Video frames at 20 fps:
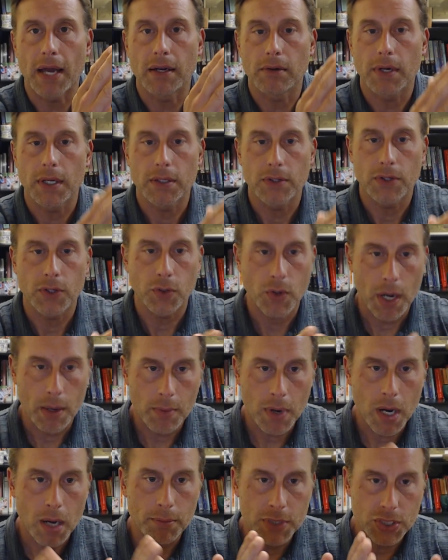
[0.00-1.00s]
Right? If your
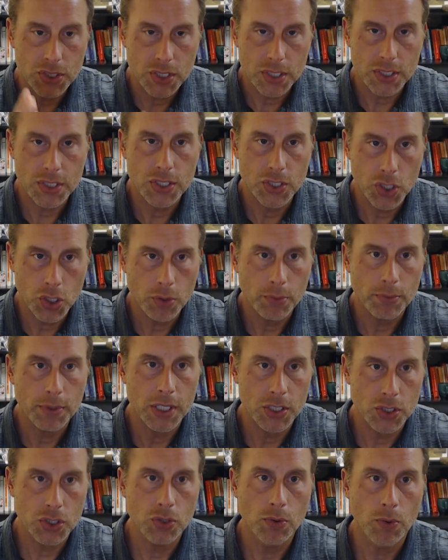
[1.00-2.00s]
grandmom is just as human
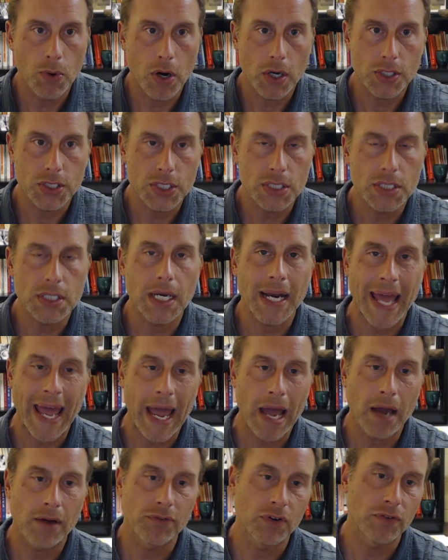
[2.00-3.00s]
as you are, she's going to
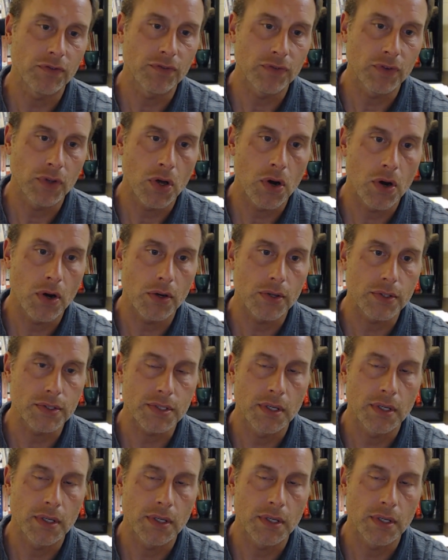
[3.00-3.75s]
have her flaws.